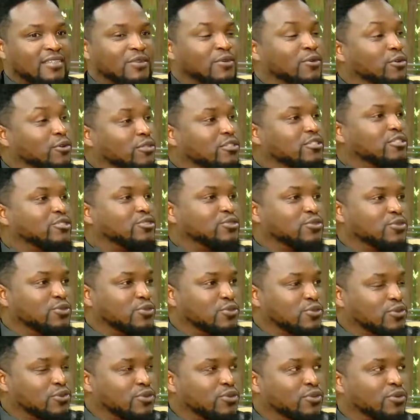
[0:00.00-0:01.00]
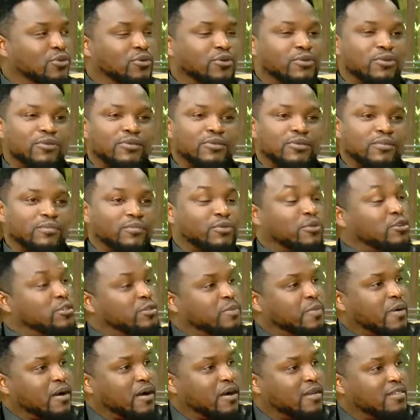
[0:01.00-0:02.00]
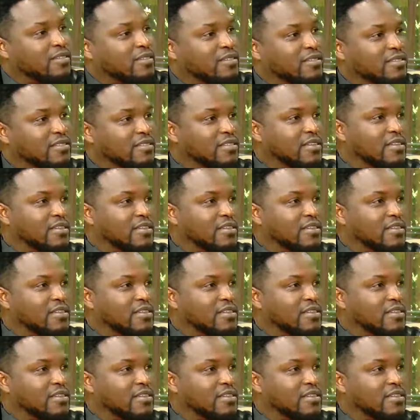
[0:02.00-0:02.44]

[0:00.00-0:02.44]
God to prosper us.